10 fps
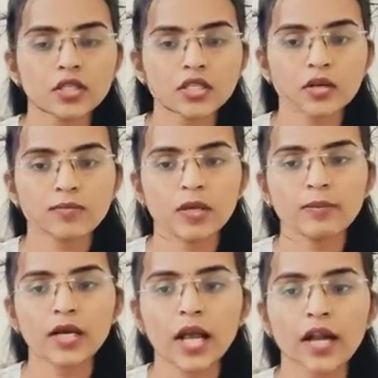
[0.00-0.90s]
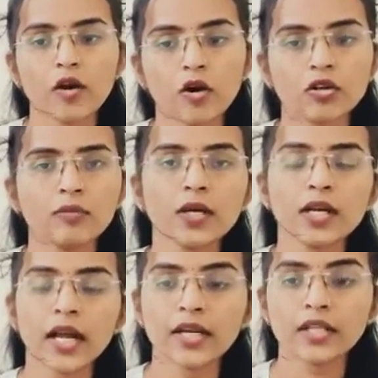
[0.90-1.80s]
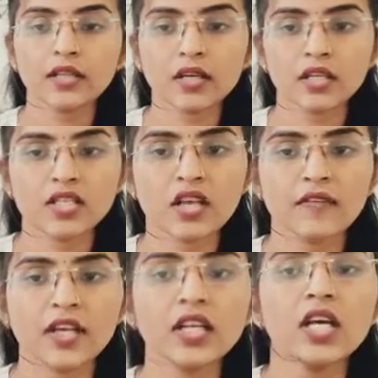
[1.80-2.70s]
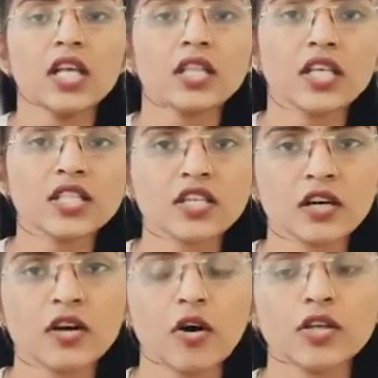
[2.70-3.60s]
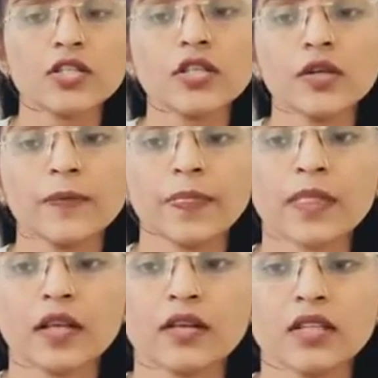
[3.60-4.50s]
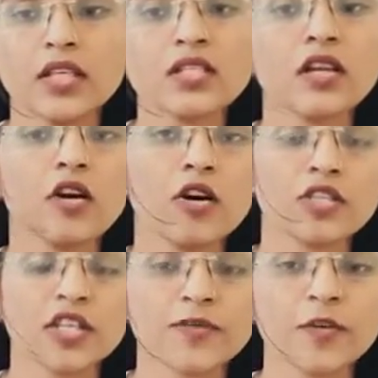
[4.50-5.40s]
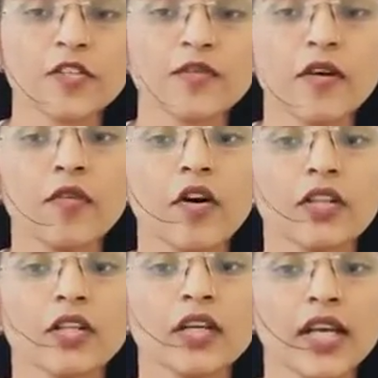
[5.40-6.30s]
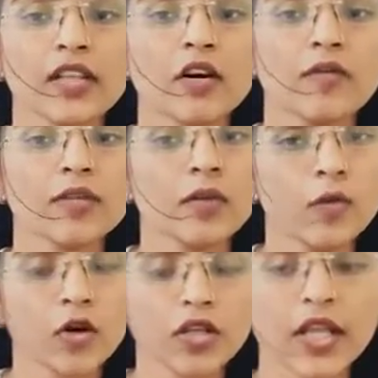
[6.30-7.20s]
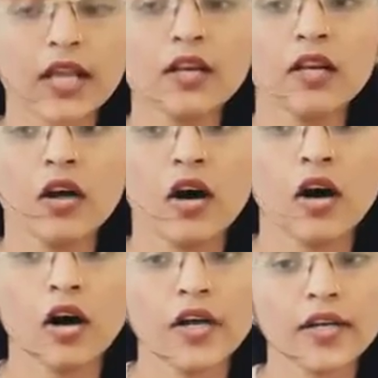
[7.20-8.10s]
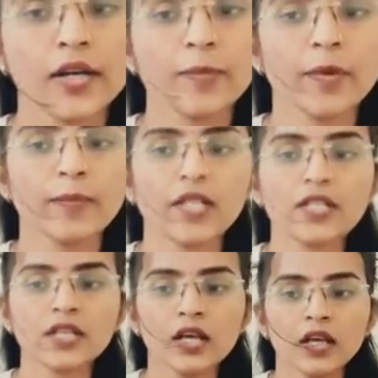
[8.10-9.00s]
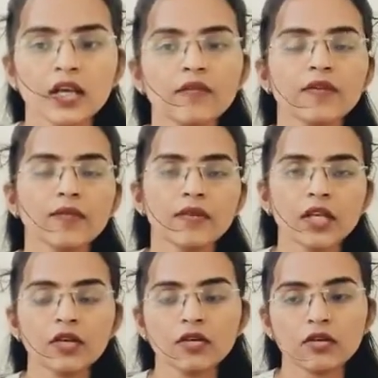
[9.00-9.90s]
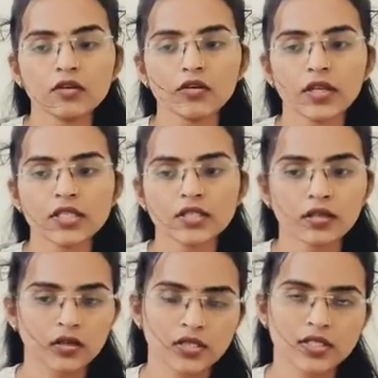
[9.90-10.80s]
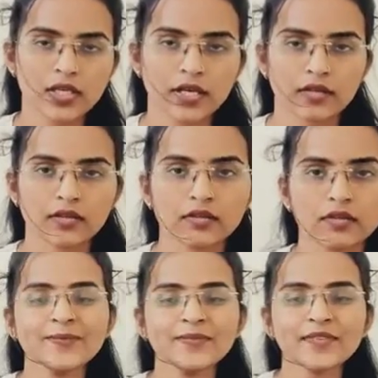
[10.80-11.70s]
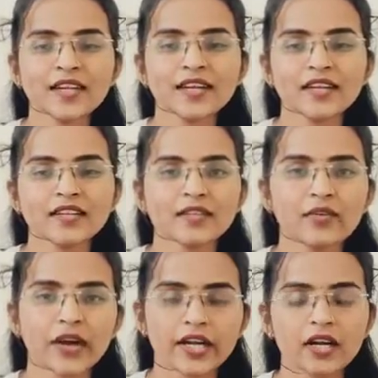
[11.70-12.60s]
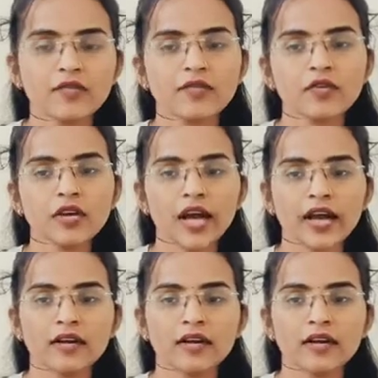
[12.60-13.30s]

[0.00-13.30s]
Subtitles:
the September and October 1937 this drug was responsible for the death of the more than 100 people in 50 US states. Federal Food,